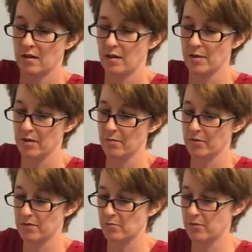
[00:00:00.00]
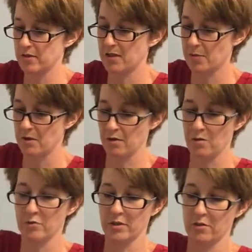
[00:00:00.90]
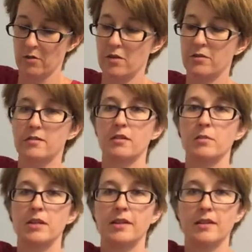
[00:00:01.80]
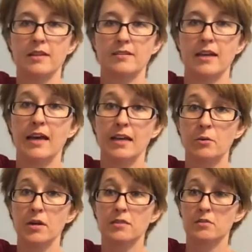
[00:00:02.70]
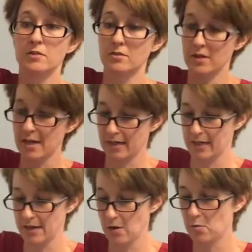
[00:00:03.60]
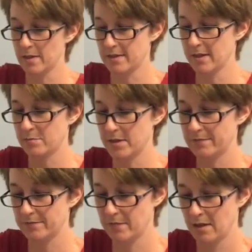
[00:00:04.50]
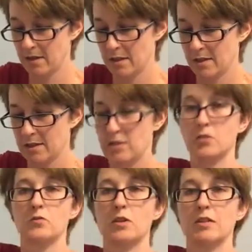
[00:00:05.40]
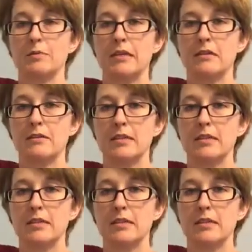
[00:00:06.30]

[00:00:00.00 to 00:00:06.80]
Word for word: I mean, the most, most of the time you're going to hold it around, it's going to be like this anyway, so you're not going to notice it, but it still drives me a little